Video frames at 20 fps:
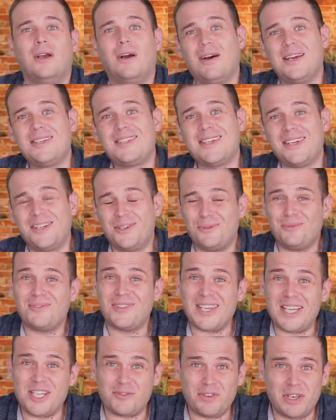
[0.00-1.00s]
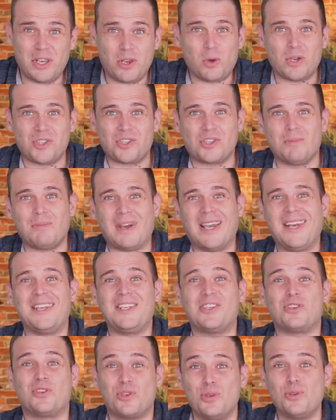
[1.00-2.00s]
Hi, Daniel. Thanks for your question, mate. And
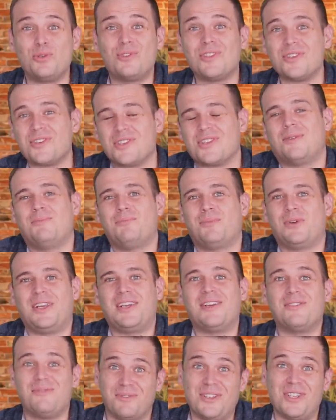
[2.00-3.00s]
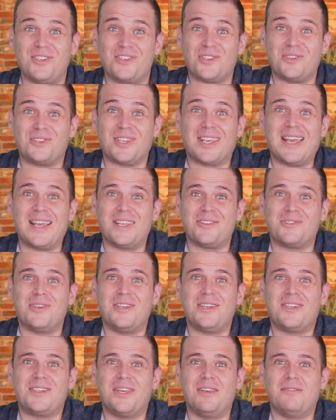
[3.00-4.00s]
it's good that somebody convinced you to cancel
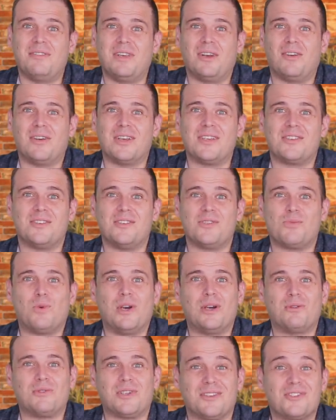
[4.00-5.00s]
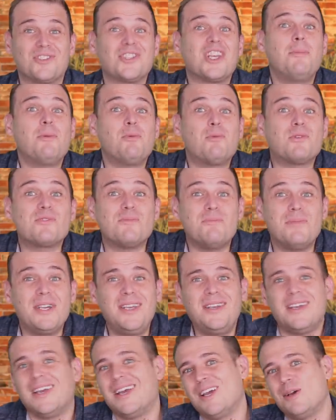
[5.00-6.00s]
your TV license. Well done. Shame it wasn't
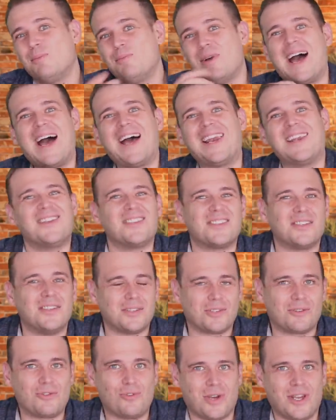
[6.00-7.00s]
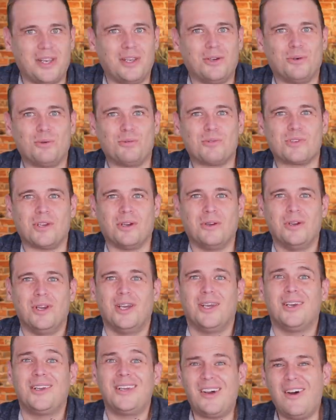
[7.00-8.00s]
me, but Alex is great also.
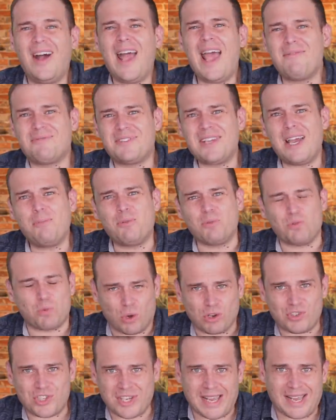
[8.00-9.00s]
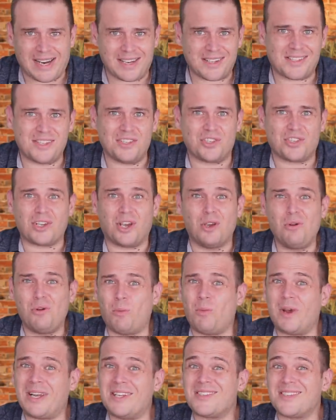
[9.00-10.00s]
Now, I have dabbled watching Alex's show
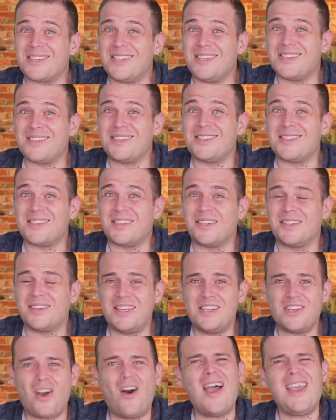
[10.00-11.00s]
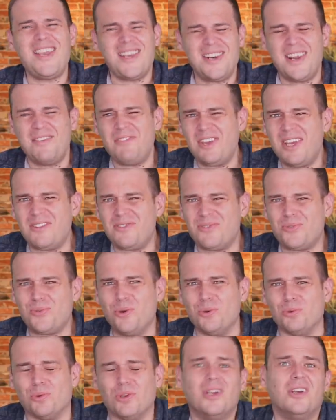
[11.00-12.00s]
on Wednesdays and Sundays. I can never get
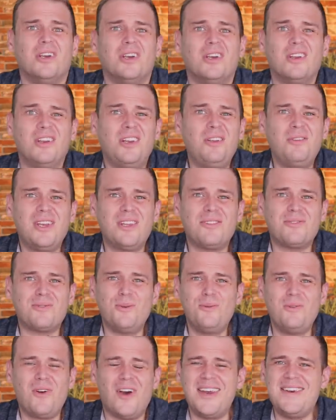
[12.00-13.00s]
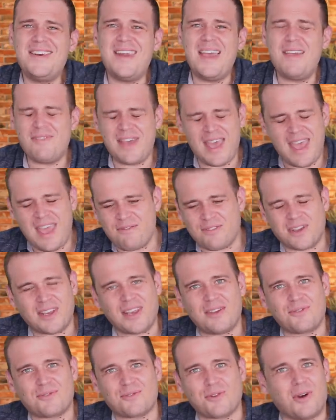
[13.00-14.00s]
through. Can you get through? I never, ever
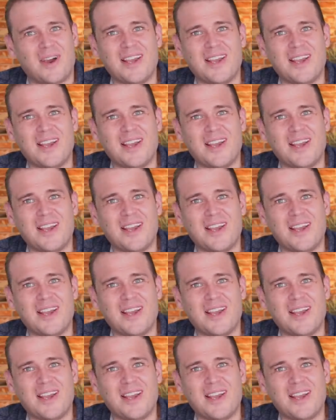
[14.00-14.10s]
get through.